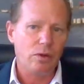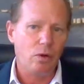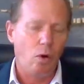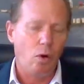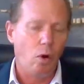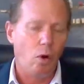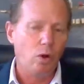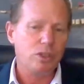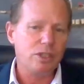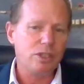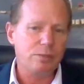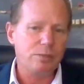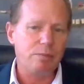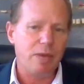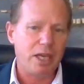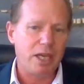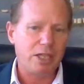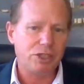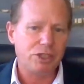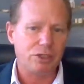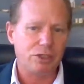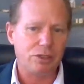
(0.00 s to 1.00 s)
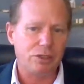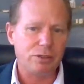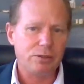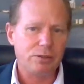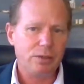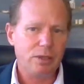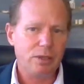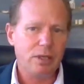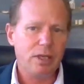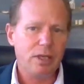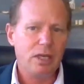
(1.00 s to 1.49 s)

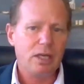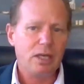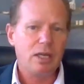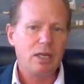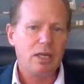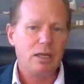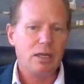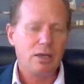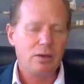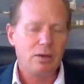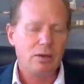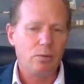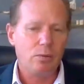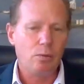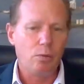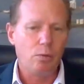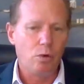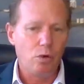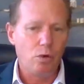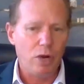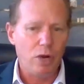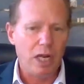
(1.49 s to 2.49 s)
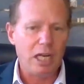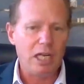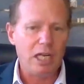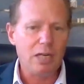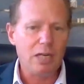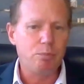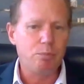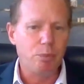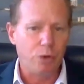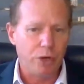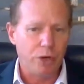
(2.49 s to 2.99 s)
automation
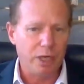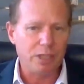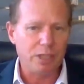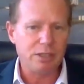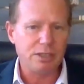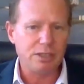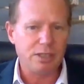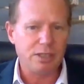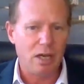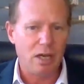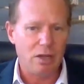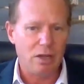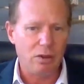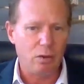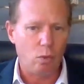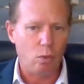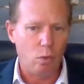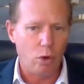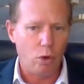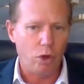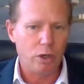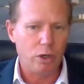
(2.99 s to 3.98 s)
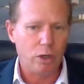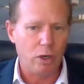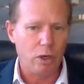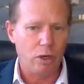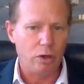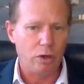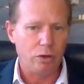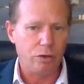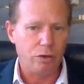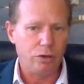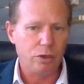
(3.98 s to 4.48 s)
really brings down the
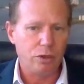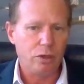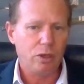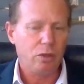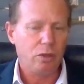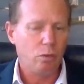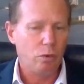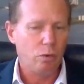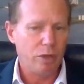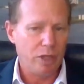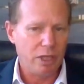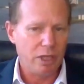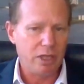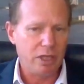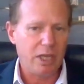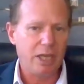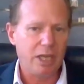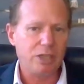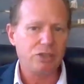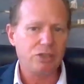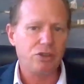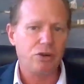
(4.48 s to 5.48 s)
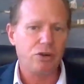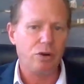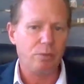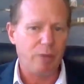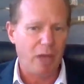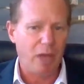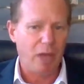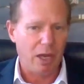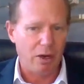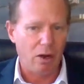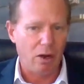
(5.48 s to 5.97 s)
workload within the engine
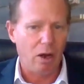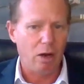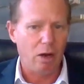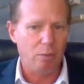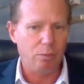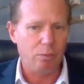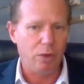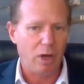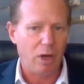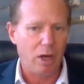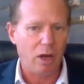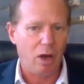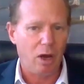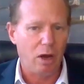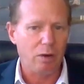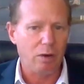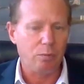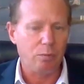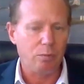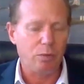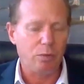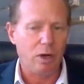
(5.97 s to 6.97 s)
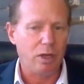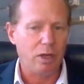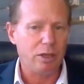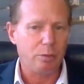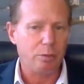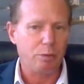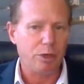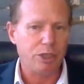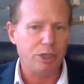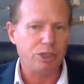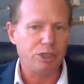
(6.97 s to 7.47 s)
room and on, uh, on, on the
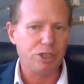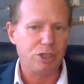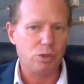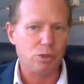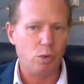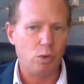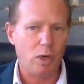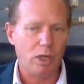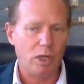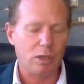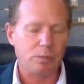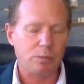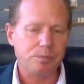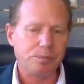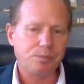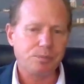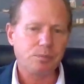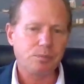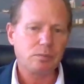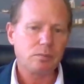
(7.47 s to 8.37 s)
bridge as well.